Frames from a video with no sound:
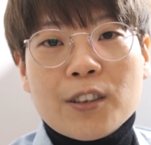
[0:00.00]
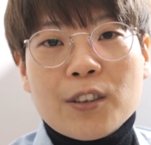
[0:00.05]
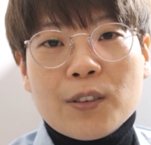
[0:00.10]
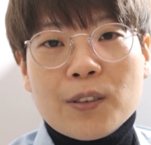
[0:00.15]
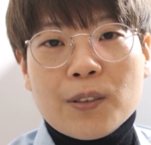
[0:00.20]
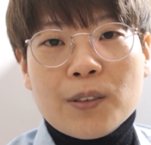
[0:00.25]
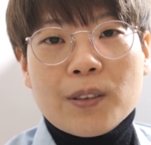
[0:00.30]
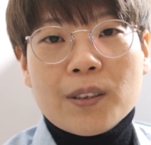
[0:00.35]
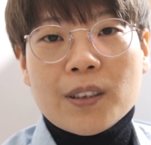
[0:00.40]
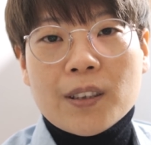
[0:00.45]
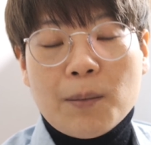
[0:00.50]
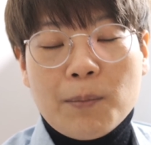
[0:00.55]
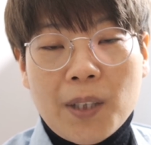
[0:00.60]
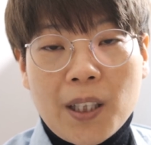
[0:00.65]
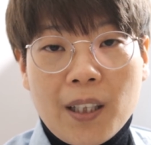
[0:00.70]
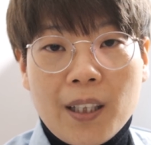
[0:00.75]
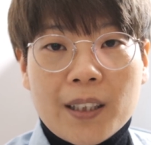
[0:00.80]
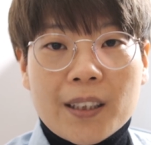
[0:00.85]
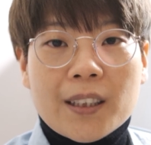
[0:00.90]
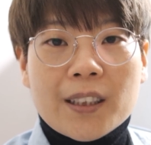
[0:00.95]
do some
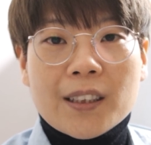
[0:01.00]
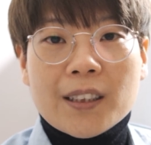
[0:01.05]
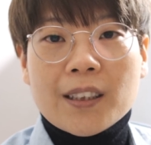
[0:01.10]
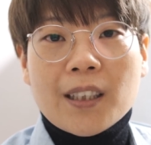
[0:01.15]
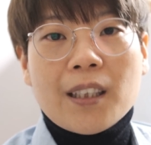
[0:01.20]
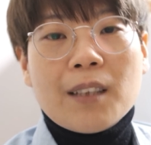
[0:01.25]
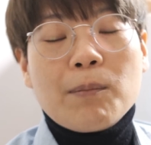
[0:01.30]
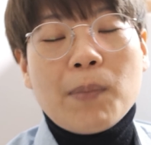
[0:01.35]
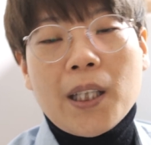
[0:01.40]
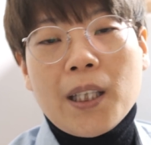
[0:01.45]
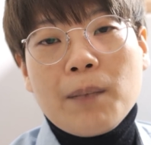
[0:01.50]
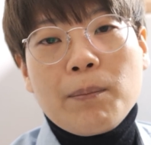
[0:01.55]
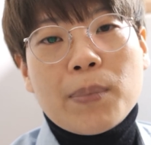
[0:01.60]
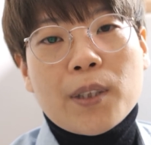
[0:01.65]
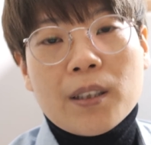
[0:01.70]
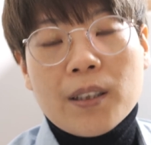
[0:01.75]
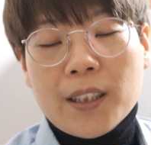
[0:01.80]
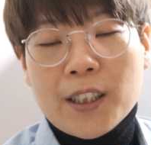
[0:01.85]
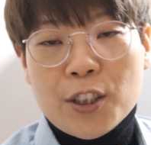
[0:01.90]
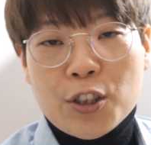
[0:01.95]
contents on my
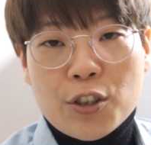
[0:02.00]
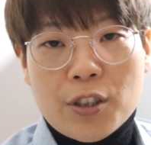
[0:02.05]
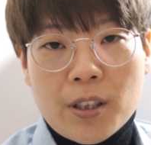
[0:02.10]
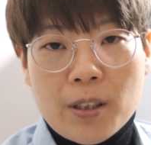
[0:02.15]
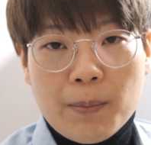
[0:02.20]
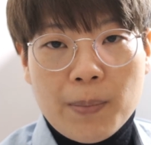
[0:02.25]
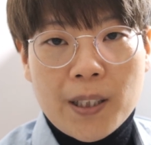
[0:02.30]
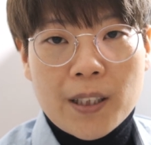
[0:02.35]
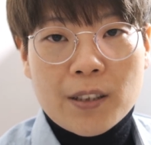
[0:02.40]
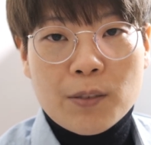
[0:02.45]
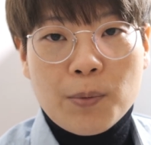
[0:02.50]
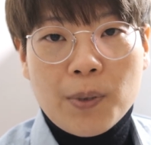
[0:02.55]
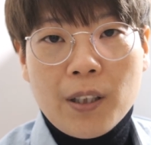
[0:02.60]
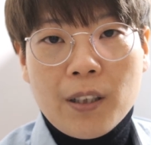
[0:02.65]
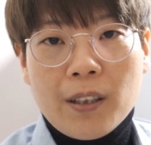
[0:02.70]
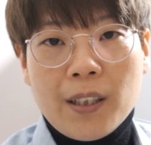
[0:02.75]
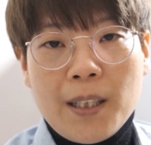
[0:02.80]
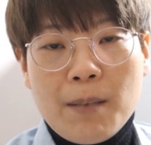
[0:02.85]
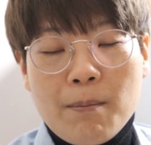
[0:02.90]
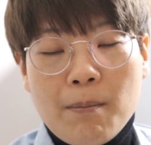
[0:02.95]
Berlin trip as well in